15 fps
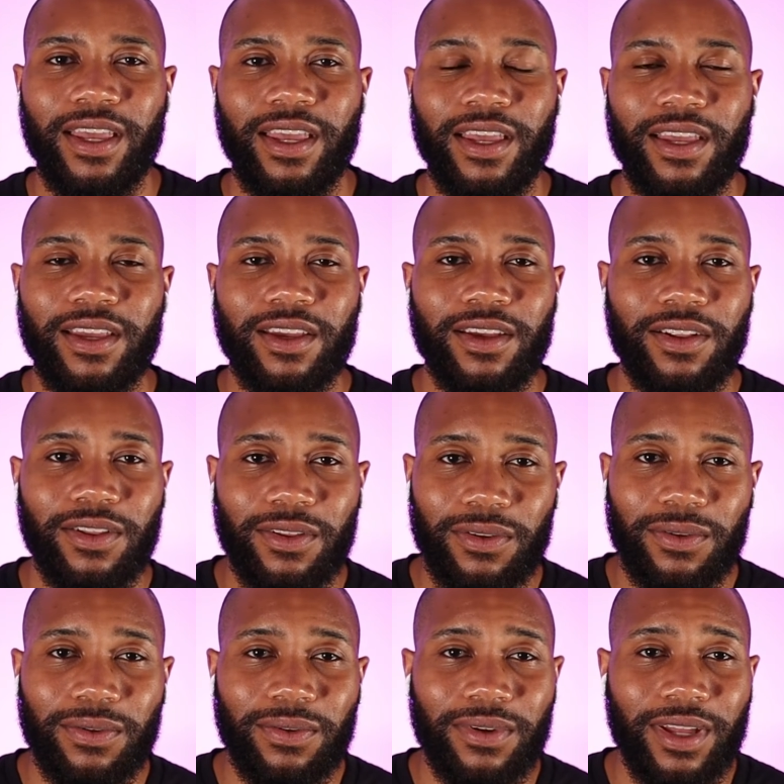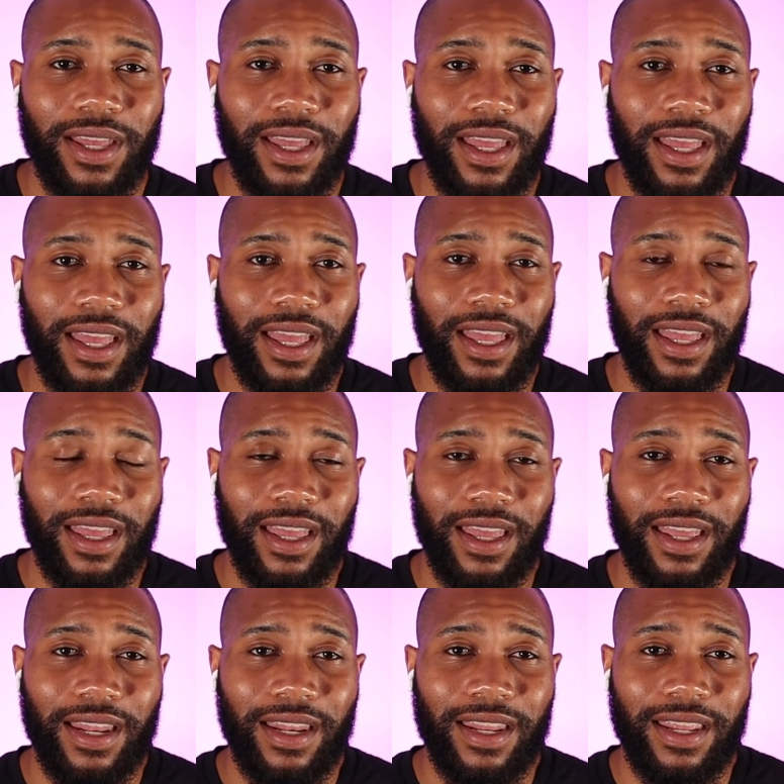include.
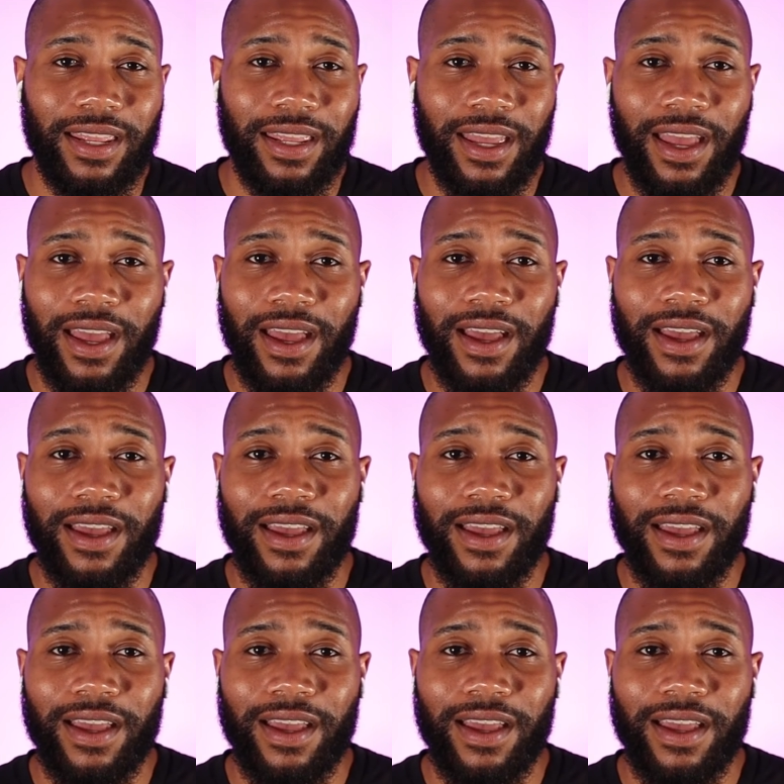And yeah,